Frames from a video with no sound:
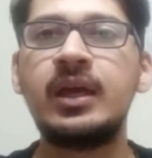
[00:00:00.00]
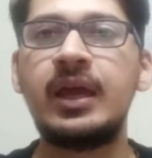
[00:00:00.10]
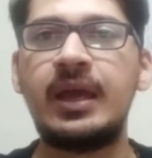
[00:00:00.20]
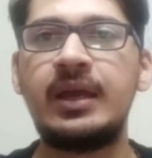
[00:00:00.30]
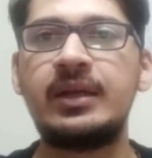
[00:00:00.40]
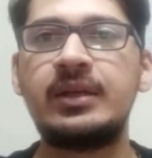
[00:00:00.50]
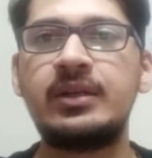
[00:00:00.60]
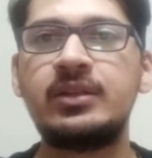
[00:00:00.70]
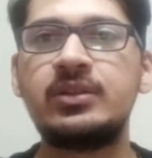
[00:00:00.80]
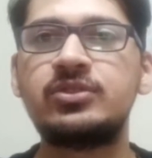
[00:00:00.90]
and
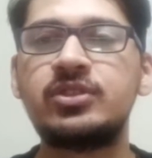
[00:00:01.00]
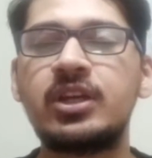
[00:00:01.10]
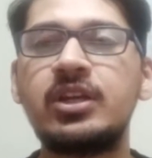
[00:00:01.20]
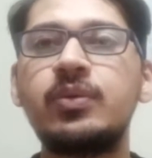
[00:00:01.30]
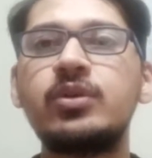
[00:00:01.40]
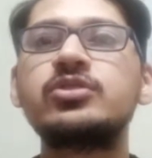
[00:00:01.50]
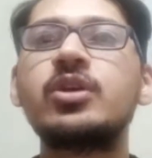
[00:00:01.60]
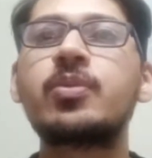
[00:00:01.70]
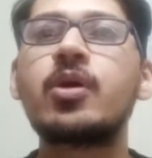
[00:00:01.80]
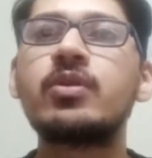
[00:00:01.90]
second was
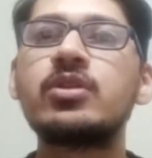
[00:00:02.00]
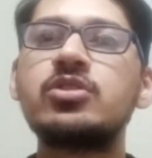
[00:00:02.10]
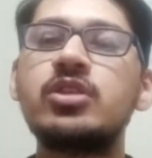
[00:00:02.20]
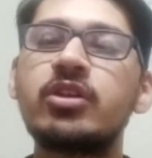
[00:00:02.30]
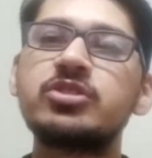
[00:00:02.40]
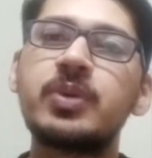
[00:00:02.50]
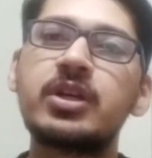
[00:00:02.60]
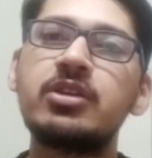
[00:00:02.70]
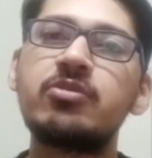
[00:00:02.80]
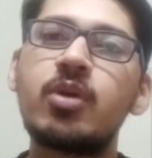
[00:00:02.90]
the
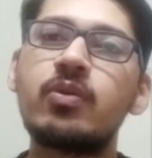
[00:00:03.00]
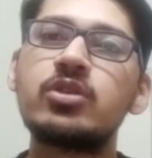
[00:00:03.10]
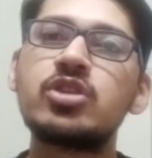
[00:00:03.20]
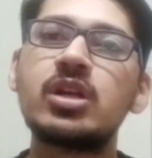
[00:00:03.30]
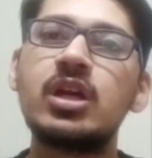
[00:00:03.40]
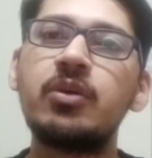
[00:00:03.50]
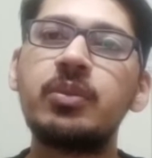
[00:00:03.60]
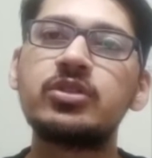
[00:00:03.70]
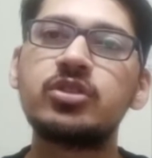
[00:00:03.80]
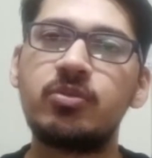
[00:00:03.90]
respective provincial
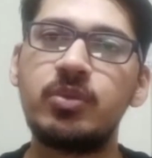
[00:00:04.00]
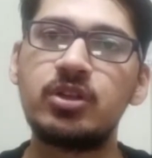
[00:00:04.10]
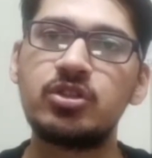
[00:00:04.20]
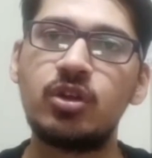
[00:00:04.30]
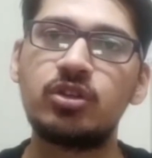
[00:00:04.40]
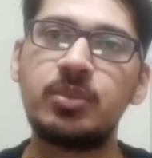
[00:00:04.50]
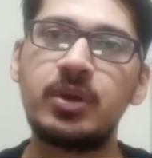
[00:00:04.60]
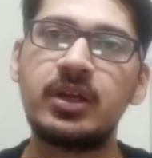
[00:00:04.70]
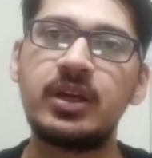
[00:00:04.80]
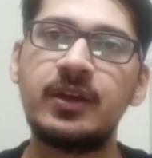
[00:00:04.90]
governments of British North
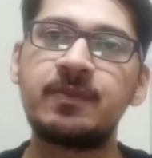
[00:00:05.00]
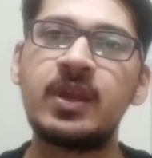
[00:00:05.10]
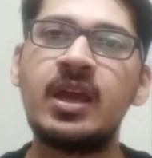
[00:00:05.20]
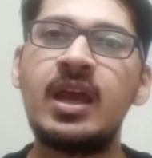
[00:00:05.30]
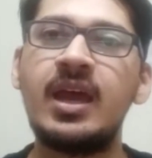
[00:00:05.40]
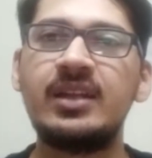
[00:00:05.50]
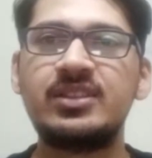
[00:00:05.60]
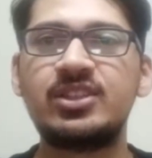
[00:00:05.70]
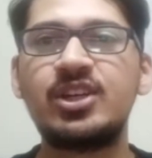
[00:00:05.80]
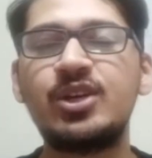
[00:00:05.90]
America, and
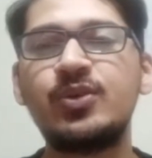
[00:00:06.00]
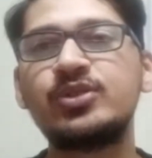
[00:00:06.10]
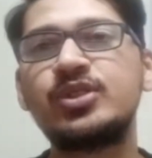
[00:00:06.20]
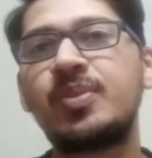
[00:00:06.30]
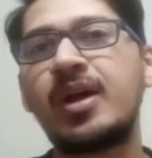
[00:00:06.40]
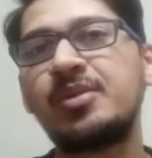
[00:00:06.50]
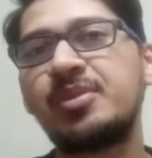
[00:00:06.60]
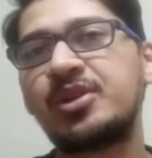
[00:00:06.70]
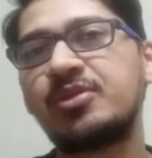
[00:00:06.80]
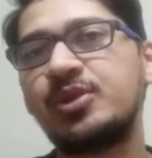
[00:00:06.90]
the third was the
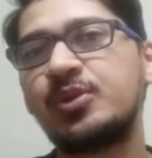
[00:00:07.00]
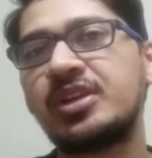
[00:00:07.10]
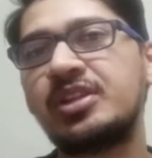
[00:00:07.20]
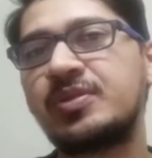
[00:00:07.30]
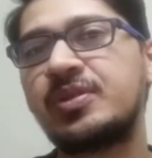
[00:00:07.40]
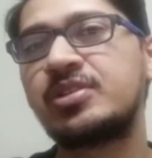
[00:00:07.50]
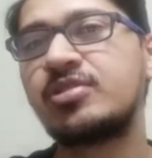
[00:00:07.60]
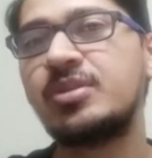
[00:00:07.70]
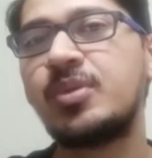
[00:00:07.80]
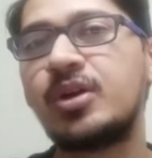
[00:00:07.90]
Parliament of UK. There were
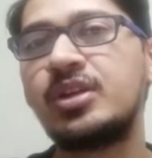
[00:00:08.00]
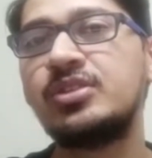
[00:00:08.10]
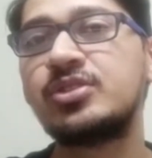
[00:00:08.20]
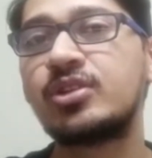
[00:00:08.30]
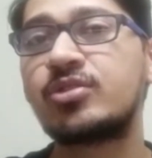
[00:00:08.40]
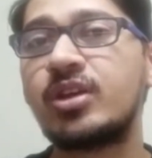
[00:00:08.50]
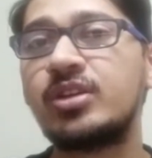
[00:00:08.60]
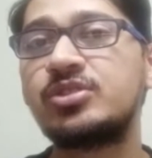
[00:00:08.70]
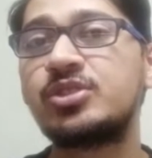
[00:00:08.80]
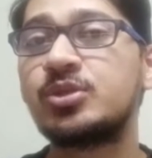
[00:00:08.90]
three bodies
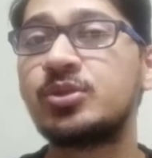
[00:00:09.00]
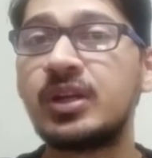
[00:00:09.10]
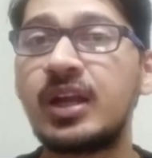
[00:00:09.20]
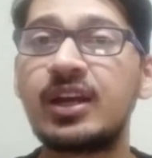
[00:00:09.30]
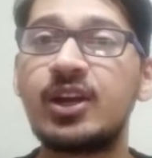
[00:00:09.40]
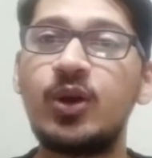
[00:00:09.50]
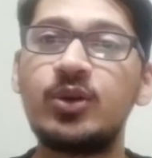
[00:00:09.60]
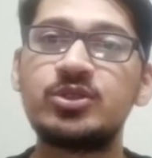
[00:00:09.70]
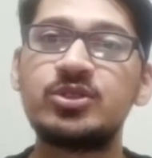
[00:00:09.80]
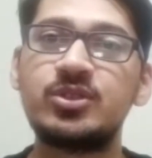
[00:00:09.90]
authorized to enact
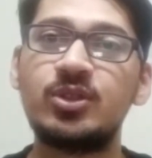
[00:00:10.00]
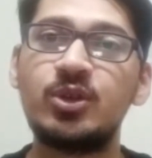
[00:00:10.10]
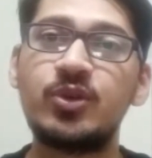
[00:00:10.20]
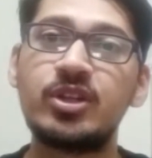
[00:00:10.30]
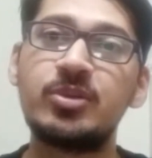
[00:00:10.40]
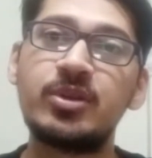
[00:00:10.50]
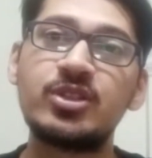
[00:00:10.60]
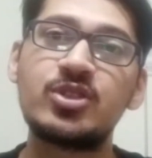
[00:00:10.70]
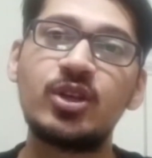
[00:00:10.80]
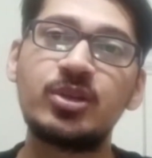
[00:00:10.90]
laws over the
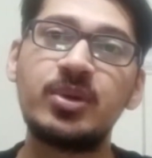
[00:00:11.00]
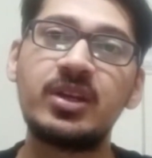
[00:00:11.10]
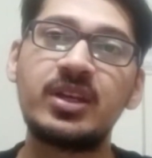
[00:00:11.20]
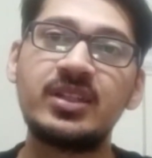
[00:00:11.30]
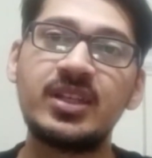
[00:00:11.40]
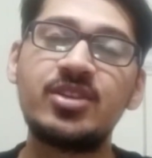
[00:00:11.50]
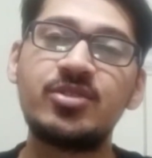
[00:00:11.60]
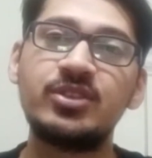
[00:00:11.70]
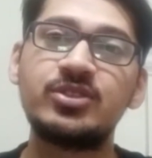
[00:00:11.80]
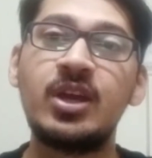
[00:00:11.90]
British North American
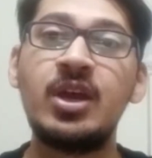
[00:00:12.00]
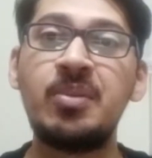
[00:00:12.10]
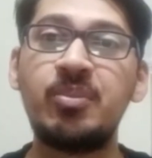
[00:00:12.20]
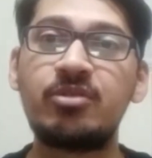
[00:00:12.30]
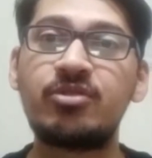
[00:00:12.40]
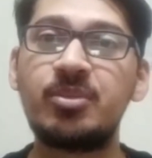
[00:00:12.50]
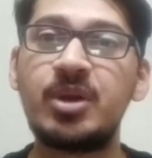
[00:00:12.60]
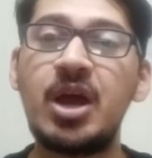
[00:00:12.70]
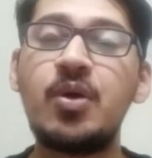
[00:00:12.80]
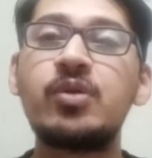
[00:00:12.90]
territories. But from
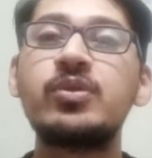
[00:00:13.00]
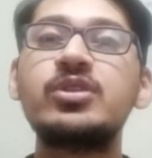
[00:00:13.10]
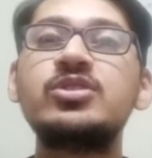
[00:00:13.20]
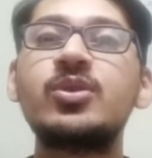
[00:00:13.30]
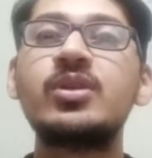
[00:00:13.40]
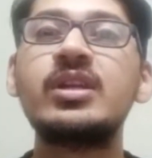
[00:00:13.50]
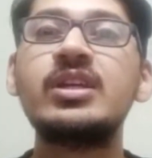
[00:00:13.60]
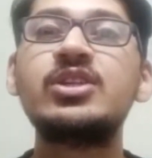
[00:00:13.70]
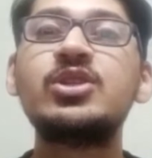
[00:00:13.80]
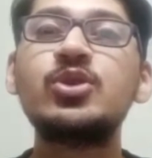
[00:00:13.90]
now onwards,
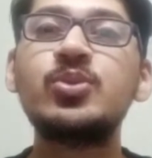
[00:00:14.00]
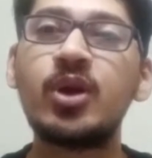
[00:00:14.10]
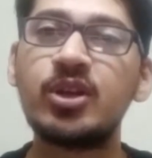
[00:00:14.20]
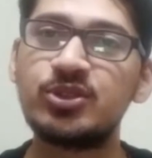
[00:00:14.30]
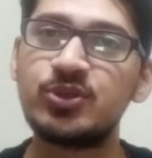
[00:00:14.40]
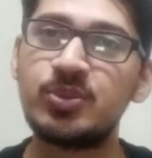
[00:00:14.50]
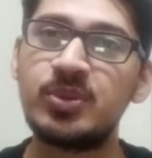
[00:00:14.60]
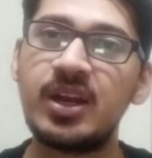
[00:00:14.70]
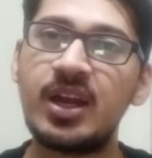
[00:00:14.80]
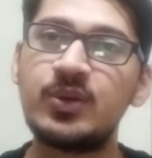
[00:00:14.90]
only two bodies would
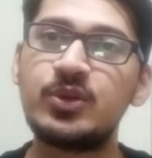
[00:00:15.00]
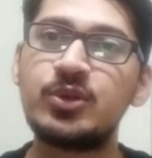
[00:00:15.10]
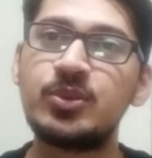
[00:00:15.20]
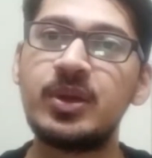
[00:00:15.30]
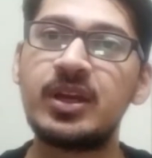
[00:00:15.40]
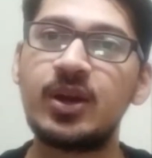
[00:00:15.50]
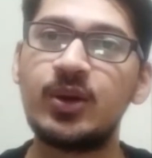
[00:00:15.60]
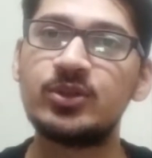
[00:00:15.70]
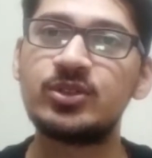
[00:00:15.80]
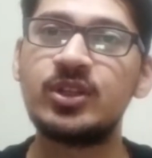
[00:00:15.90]
be allowed to make
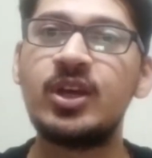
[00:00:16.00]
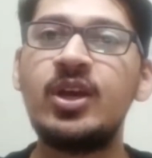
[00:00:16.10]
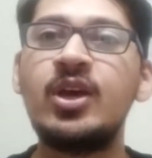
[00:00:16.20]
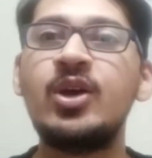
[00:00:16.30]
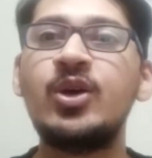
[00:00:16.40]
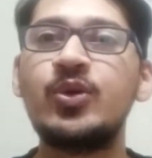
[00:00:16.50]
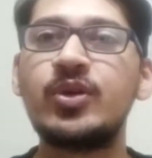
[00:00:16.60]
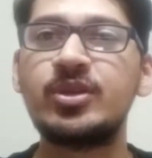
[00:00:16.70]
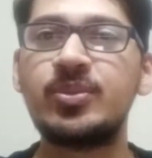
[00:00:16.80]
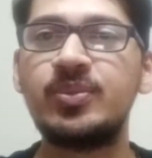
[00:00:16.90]
laws
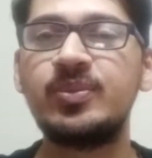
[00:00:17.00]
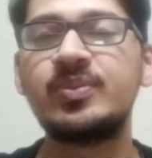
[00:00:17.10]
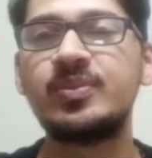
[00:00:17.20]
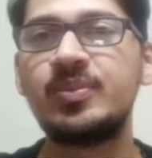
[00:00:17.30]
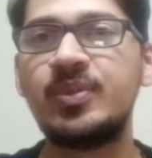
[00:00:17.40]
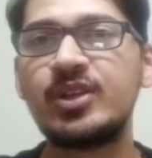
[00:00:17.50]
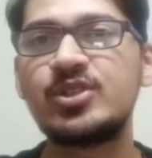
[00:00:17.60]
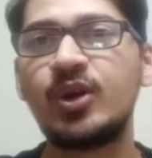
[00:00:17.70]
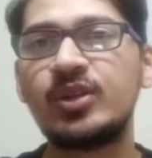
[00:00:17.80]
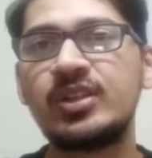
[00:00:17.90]
over the
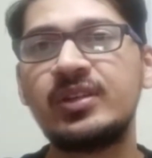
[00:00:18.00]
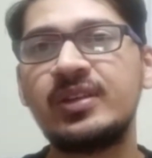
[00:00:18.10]
British North